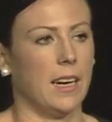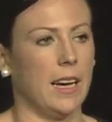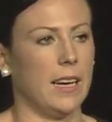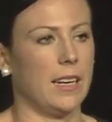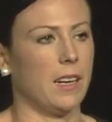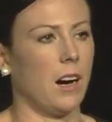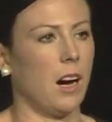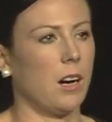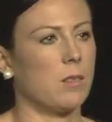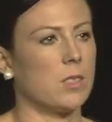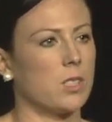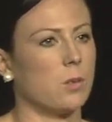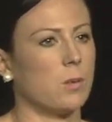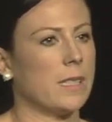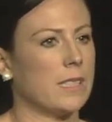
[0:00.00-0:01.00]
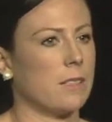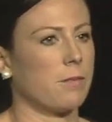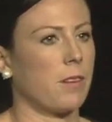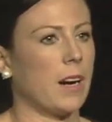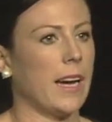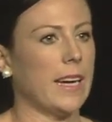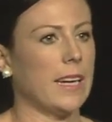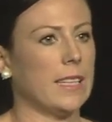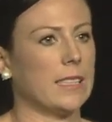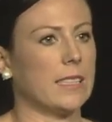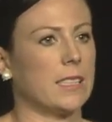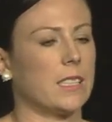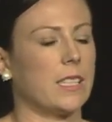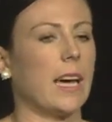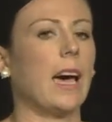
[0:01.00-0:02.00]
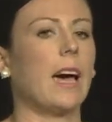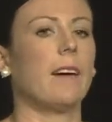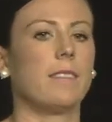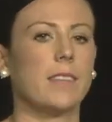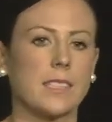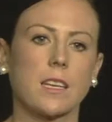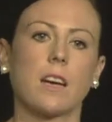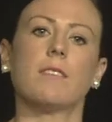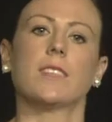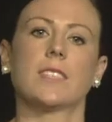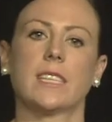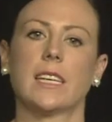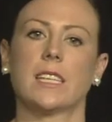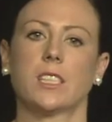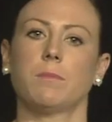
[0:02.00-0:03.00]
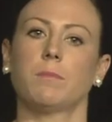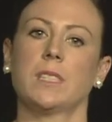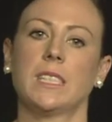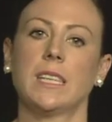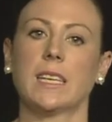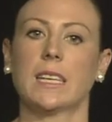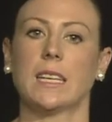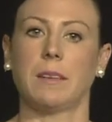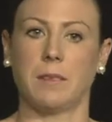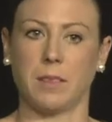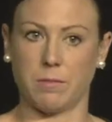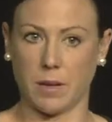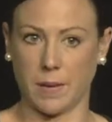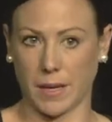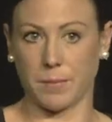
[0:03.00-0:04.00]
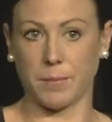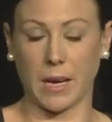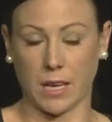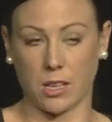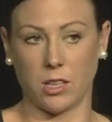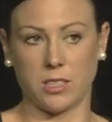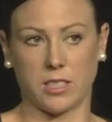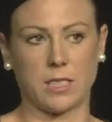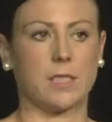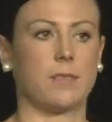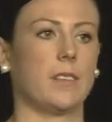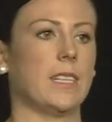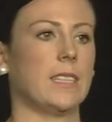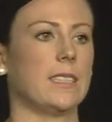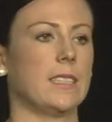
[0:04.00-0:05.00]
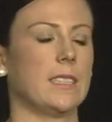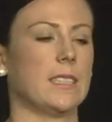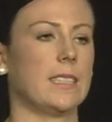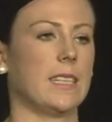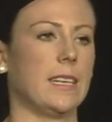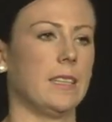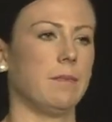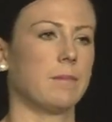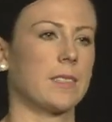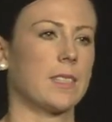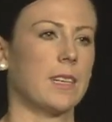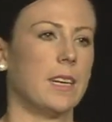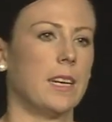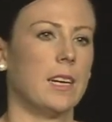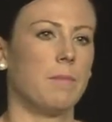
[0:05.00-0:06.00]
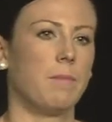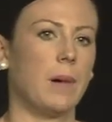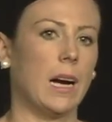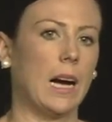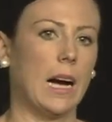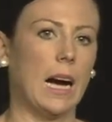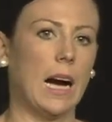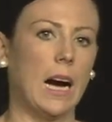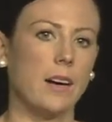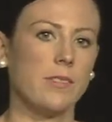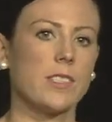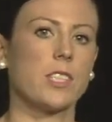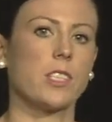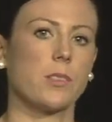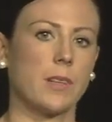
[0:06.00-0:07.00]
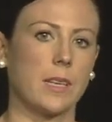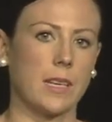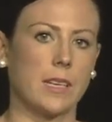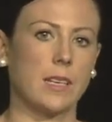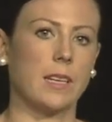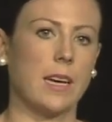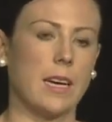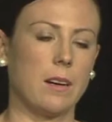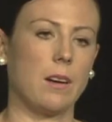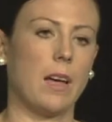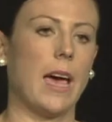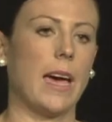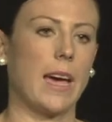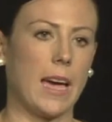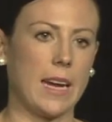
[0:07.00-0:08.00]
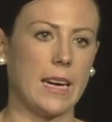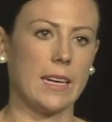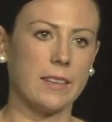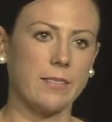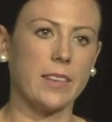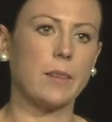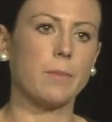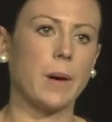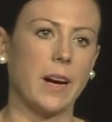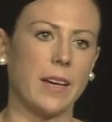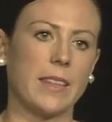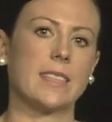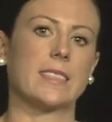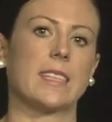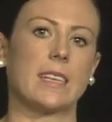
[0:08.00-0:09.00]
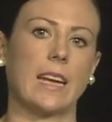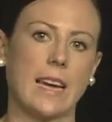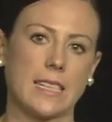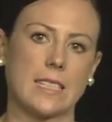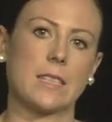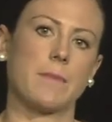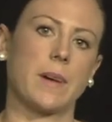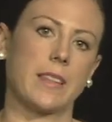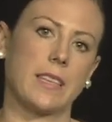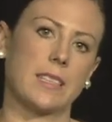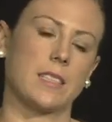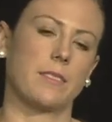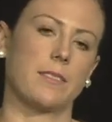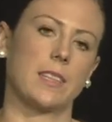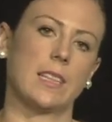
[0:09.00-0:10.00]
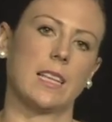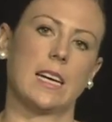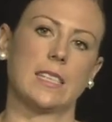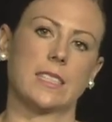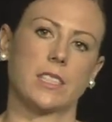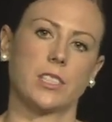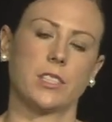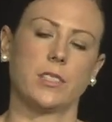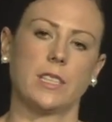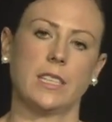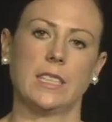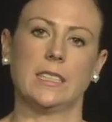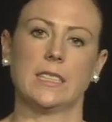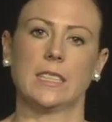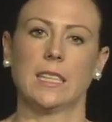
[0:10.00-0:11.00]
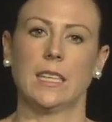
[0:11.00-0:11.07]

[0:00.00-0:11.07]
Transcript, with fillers: And I was always afraid to have this conversation, particularly with like my closest friends in the team. But after doing it and, and living by this and acting by this over the last two years,